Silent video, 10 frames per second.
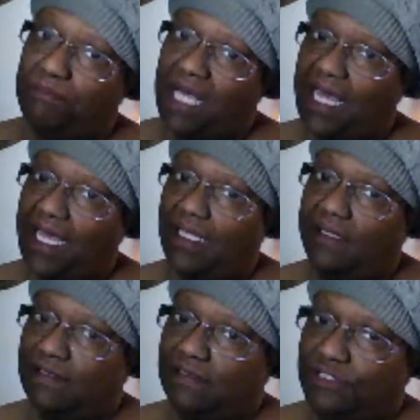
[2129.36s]
You may
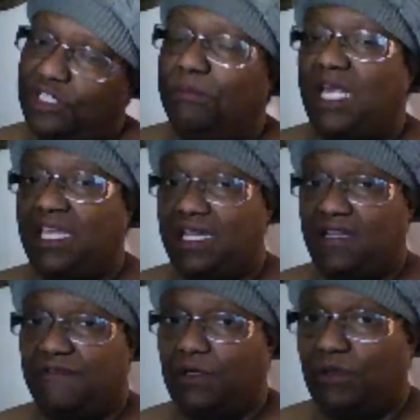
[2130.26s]
get the phone call
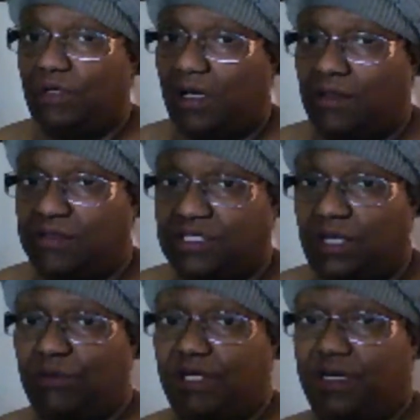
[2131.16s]
somewhere
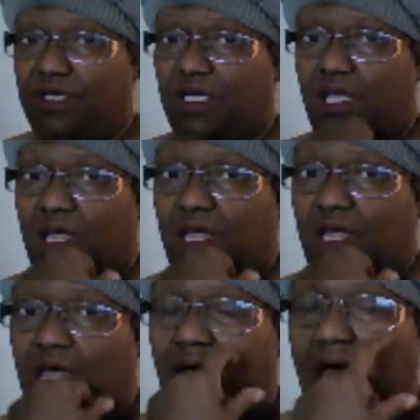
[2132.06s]

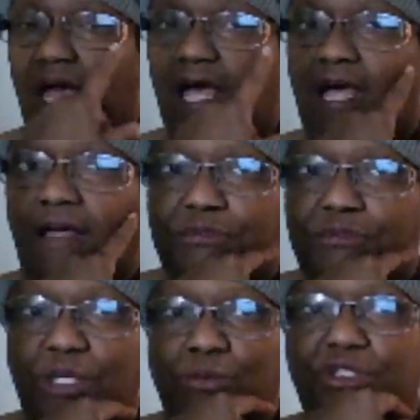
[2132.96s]
during the
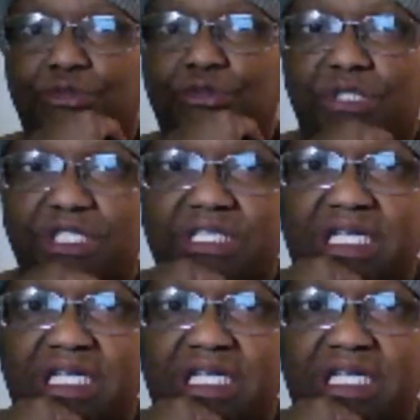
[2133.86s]
nighttime to say,